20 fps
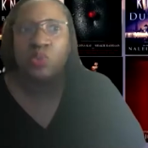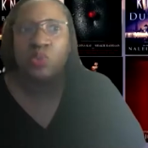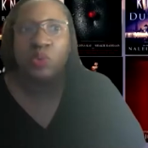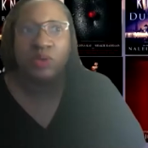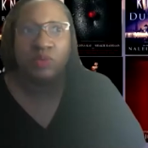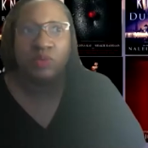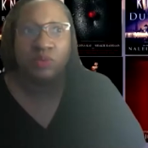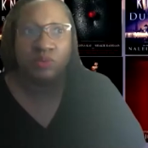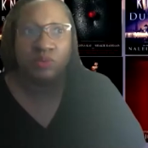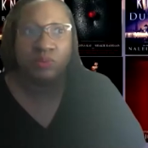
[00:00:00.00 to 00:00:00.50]

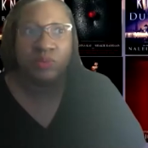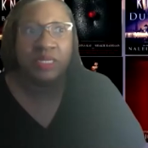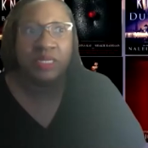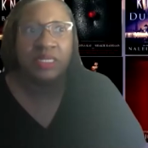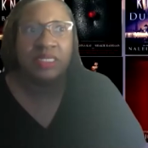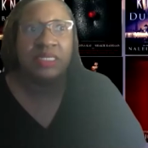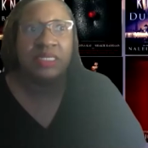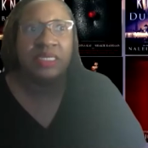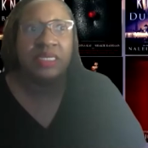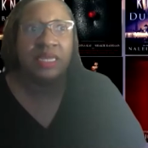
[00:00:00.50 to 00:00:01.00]
what
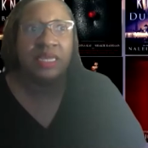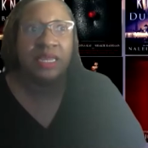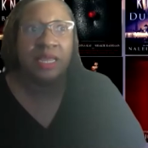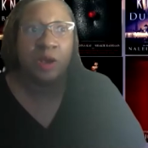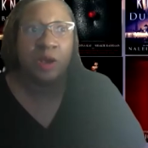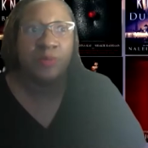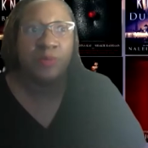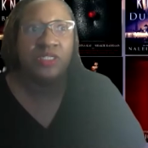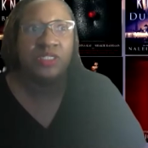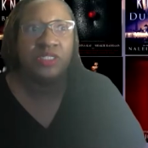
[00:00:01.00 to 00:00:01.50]
really
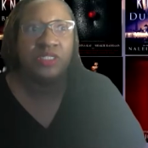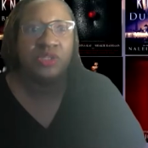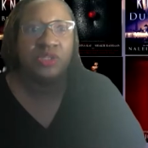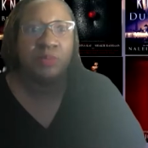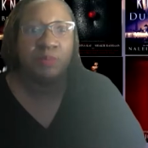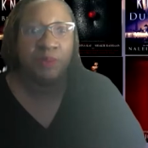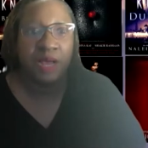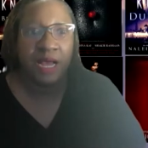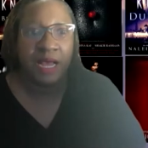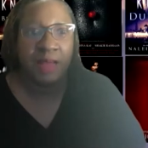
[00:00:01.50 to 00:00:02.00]
helped it to
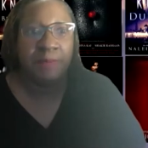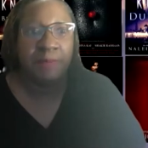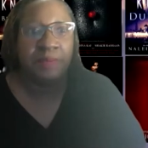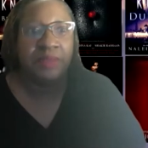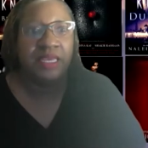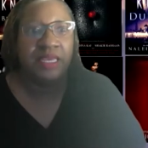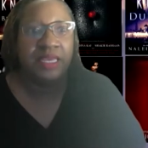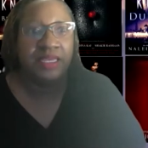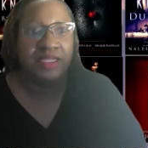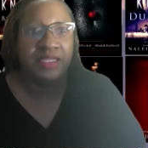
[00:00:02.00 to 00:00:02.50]
pop
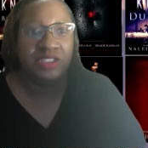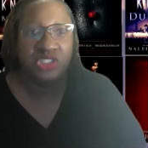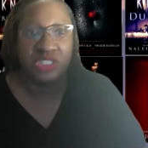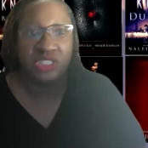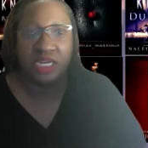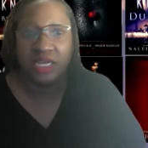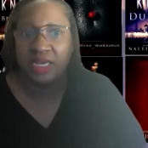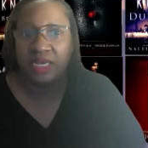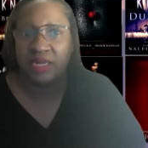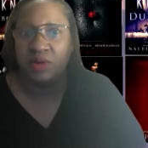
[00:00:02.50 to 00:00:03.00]
and
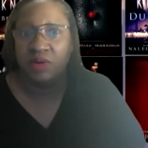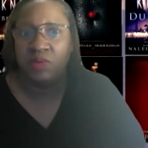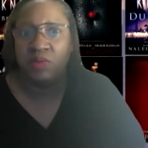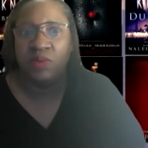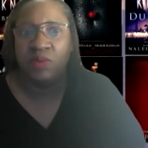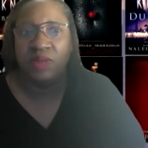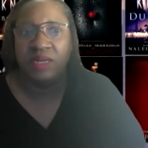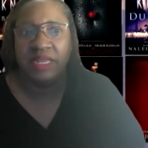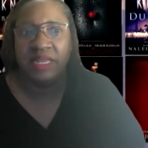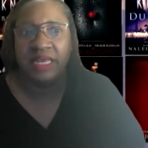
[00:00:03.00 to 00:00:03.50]
shine
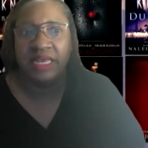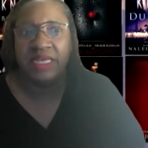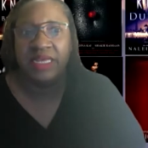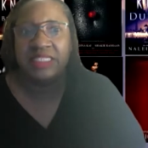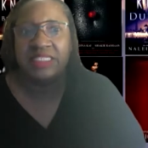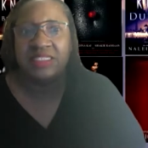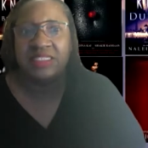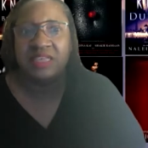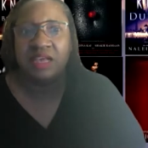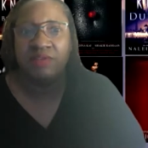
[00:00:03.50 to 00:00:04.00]
one
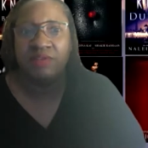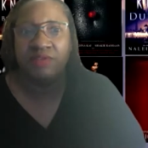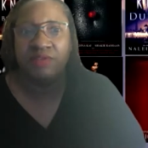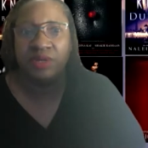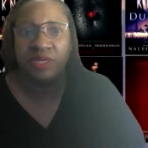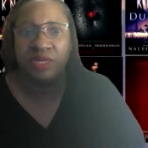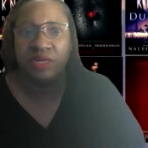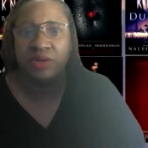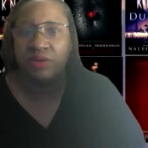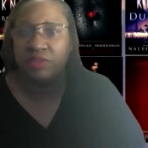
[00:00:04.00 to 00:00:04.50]
last cover
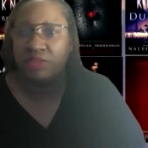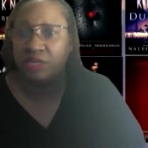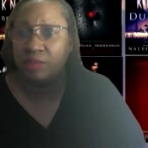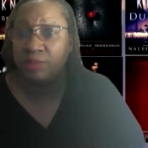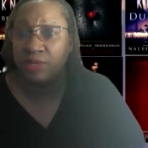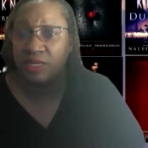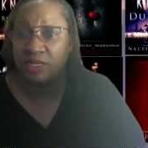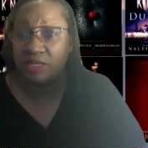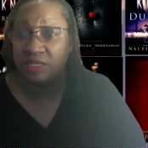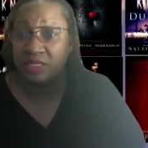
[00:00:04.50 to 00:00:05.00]
here and then i'm
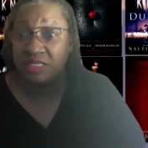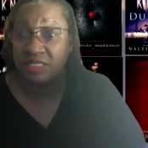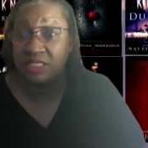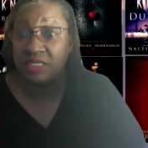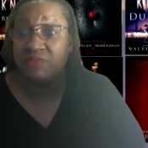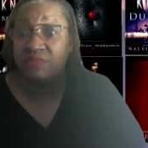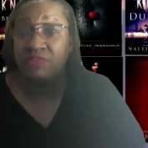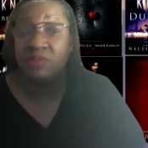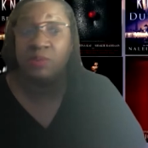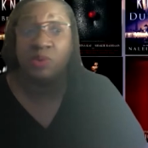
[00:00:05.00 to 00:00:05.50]
going to look to
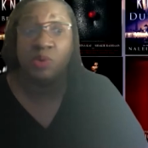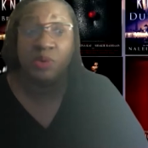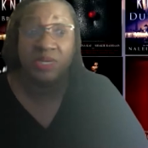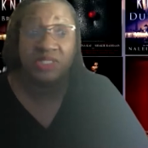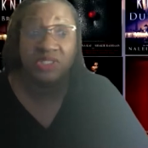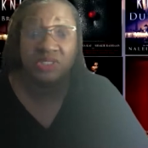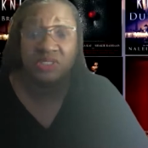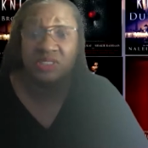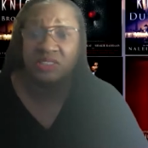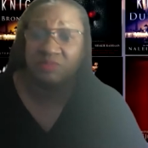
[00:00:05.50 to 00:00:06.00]
see if some
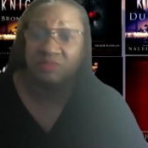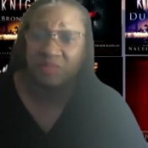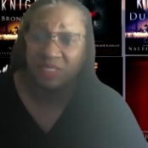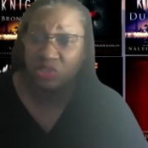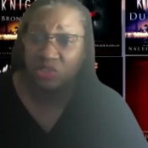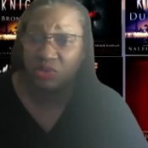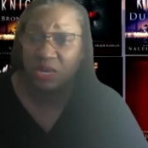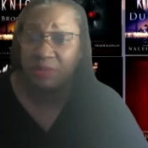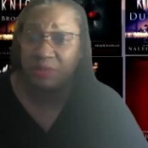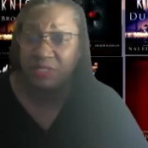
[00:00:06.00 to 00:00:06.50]
questions have been
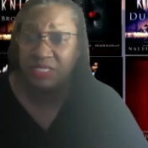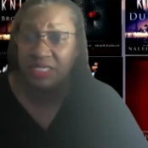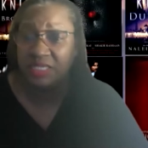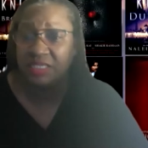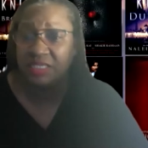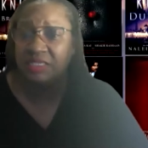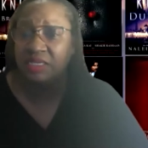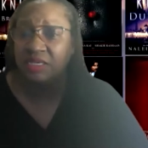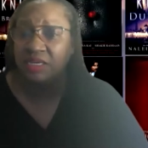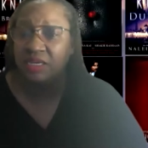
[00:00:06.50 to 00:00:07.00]
dropped
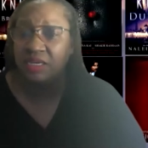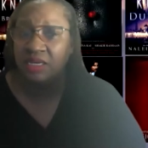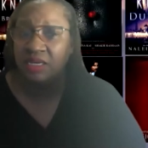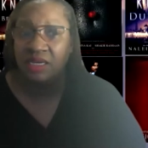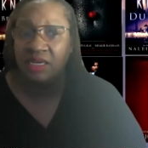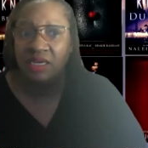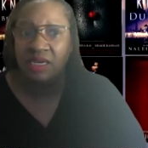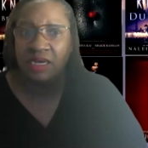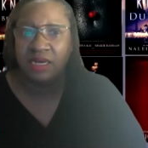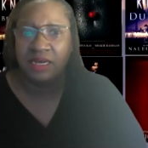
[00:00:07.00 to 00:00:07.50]
in
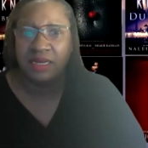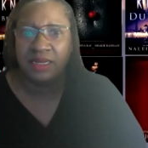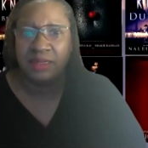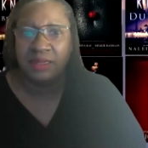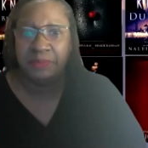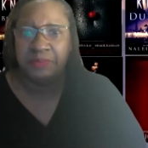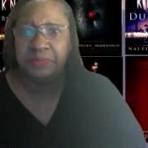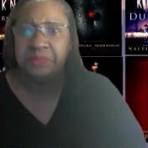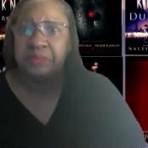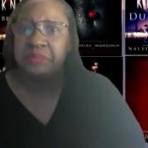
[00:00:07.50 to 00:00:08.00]

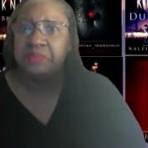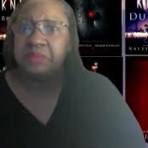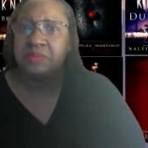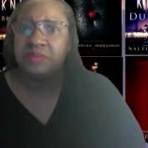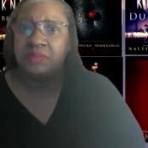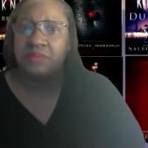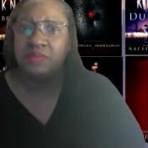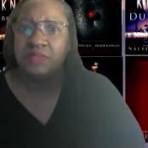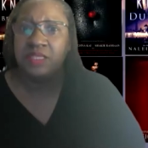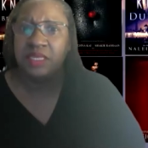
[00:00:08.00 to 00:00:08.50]
um,
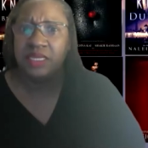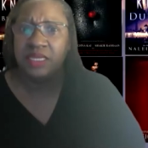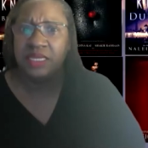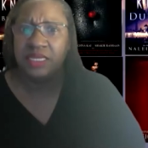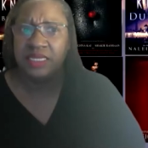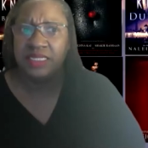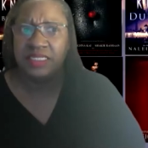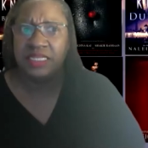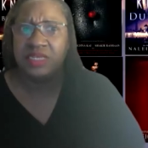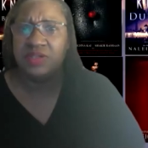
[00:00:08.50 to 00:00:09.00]

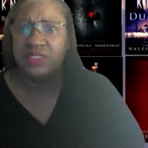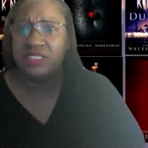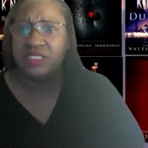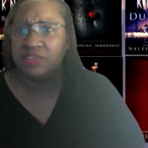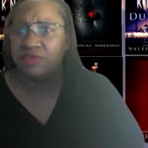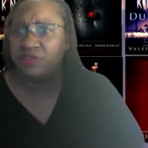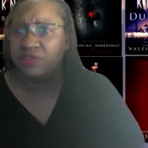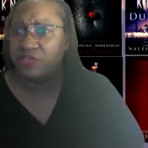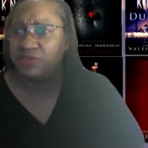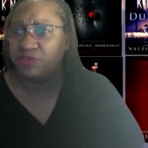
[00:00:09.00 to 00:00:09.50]
is here
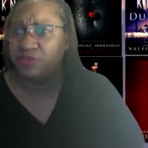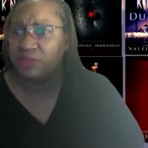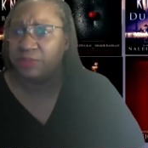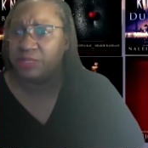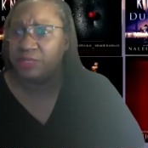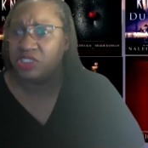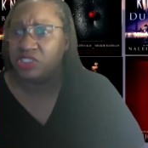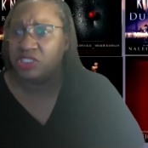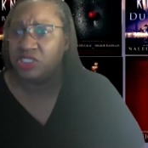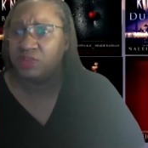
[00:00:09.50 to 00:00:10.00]
stephanie
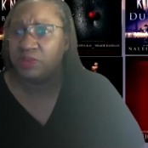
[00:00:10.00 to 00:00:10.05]
freeman she